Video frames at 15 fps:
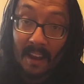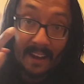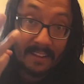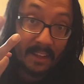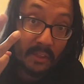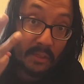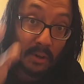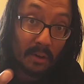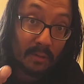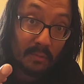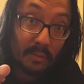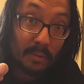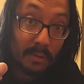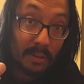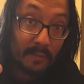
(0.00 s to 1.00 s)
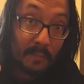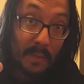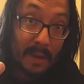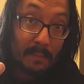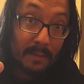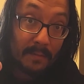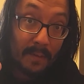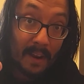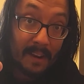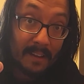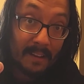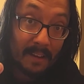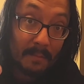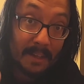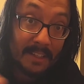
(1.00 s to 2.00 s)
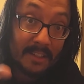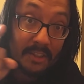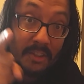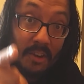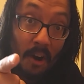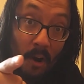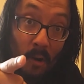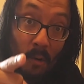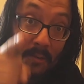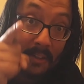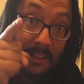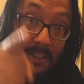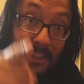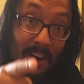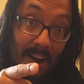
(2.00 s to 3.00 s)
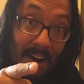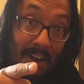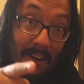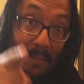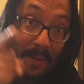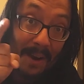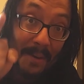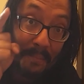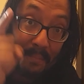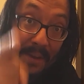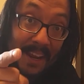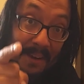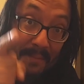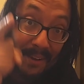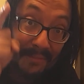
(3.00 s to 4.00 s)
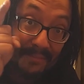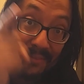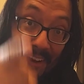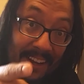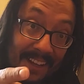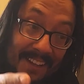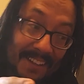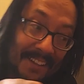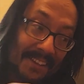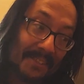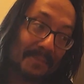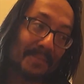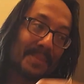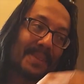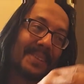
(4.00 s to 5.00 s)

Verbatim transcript: And the third rule of Baby Fight Club is don't talk about Baby Fight Club.